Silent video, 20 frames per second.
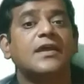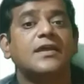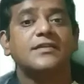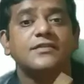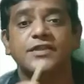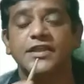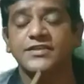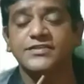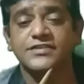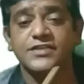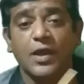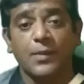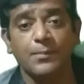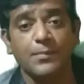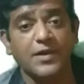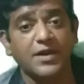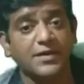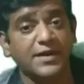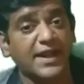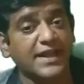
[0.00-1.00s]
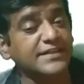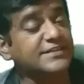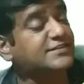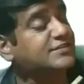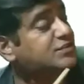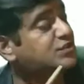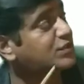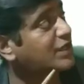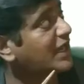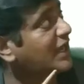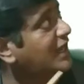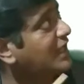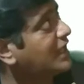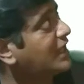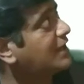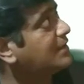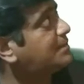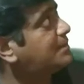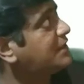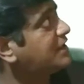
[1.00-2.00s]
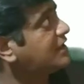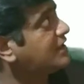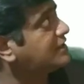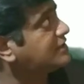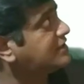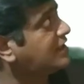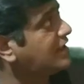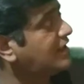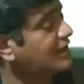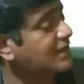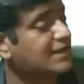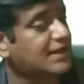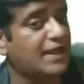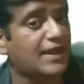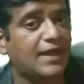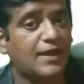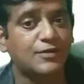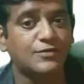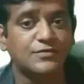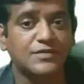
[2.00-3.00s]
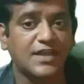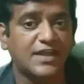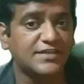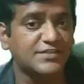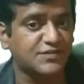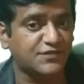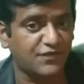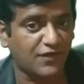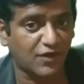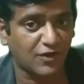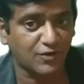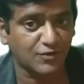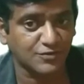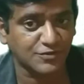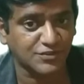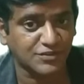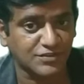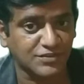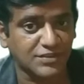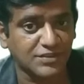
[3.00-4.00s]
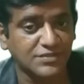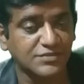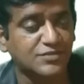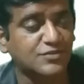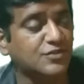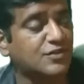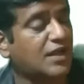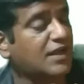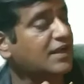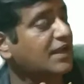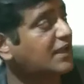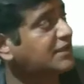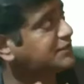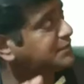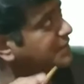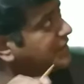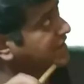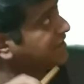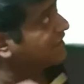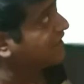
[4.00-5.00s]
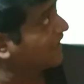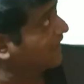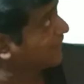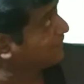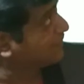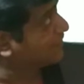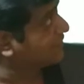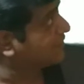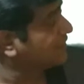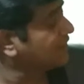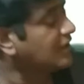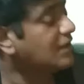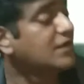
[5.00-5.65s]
The summarized trading and P&L account as follows. So that has been given.